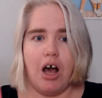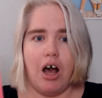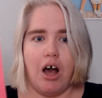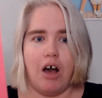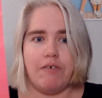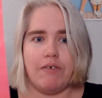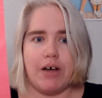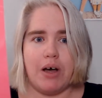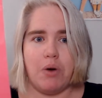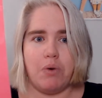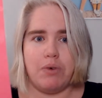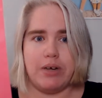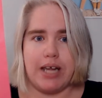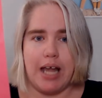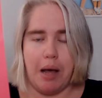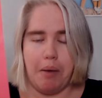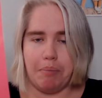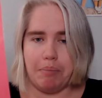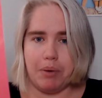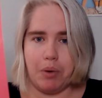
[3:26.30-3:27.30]
of our
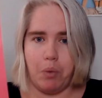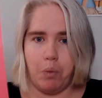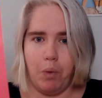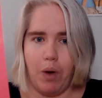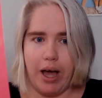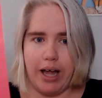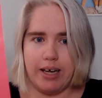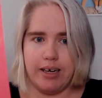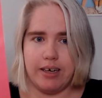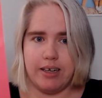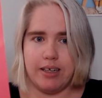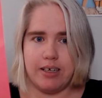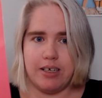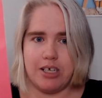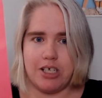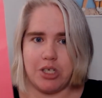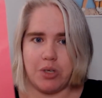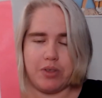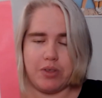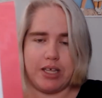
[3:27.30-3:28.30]
number one
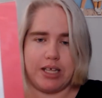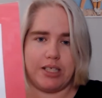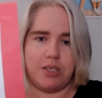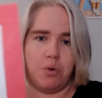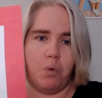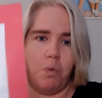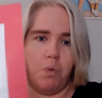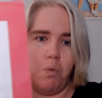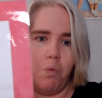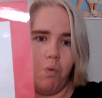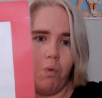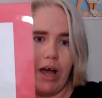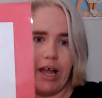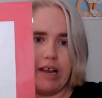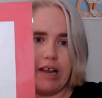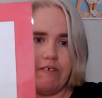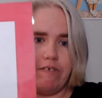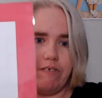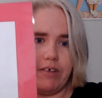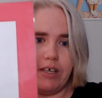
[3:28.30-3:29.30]
so that's
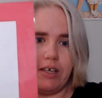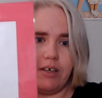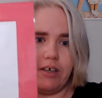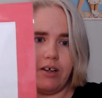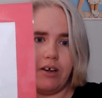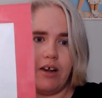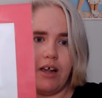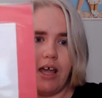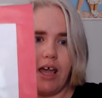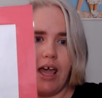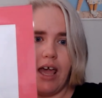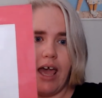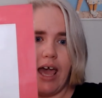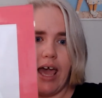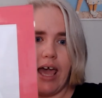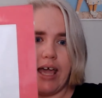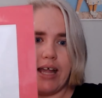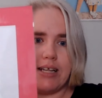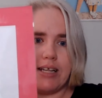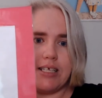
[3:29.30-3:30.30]
one finger
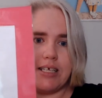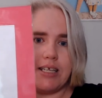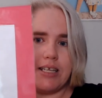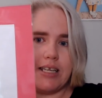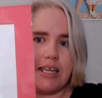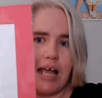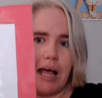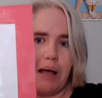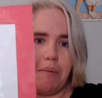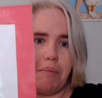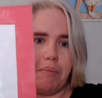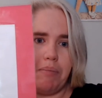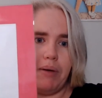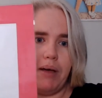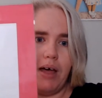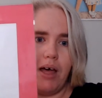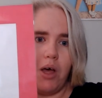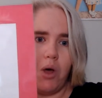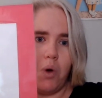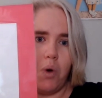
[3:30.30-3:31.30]
and number
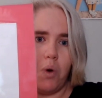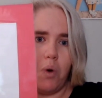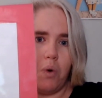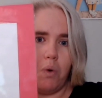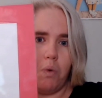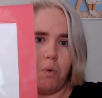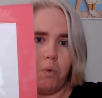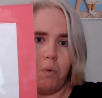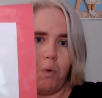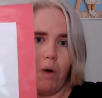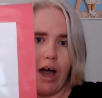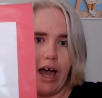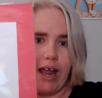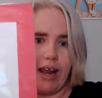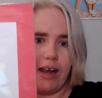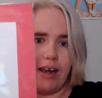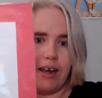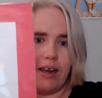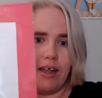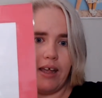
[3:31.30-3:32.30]

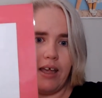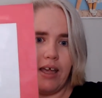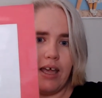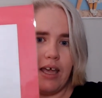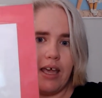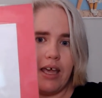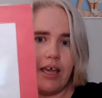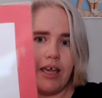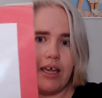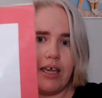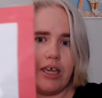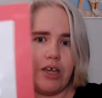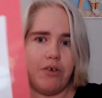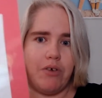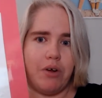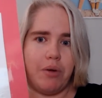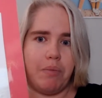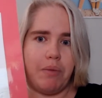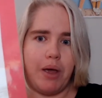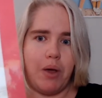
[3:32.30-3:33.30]
one here
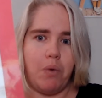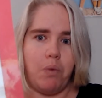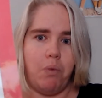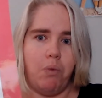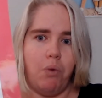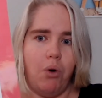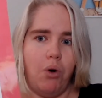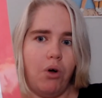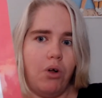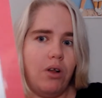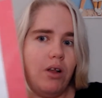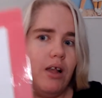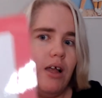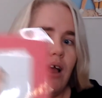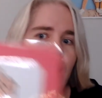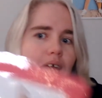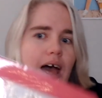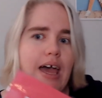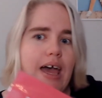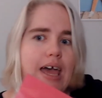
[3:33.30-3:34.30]
on my wall
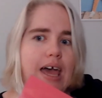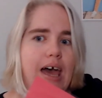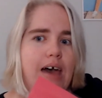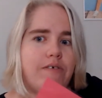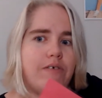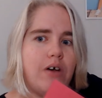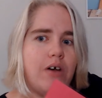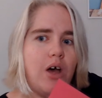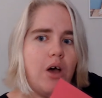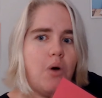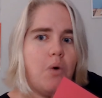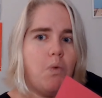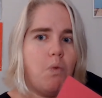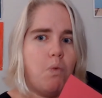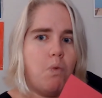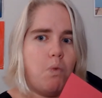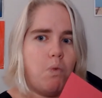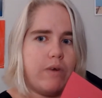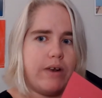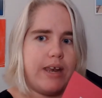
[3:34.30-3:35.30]
I have
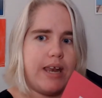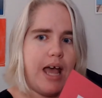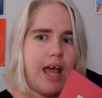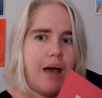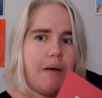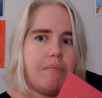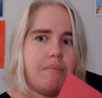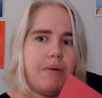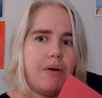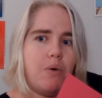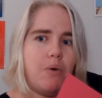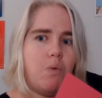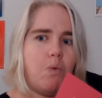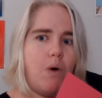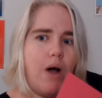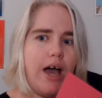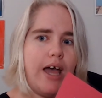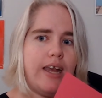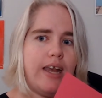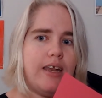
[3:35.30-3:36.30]
number
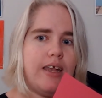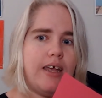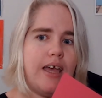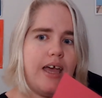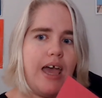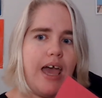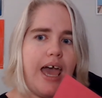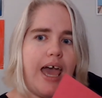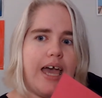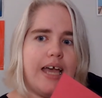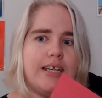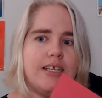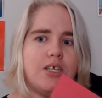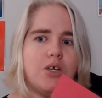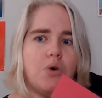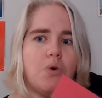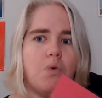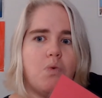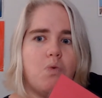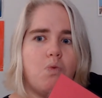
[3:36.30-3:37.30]
one and
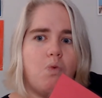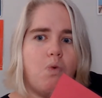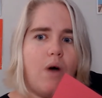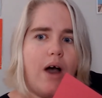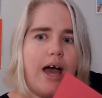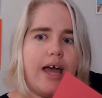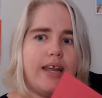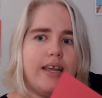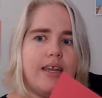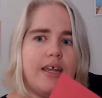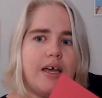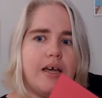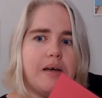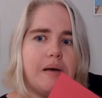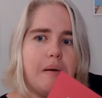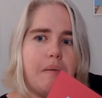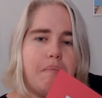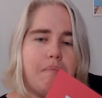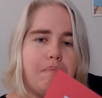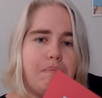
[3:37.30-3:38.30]
one
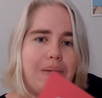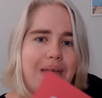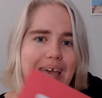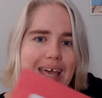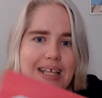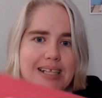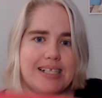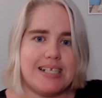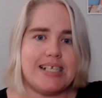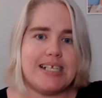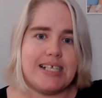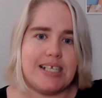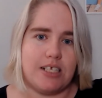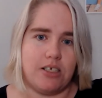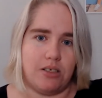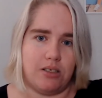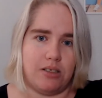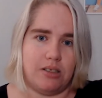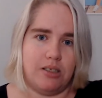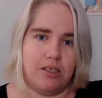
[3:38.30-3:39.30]

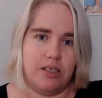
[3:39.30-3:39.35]
pencil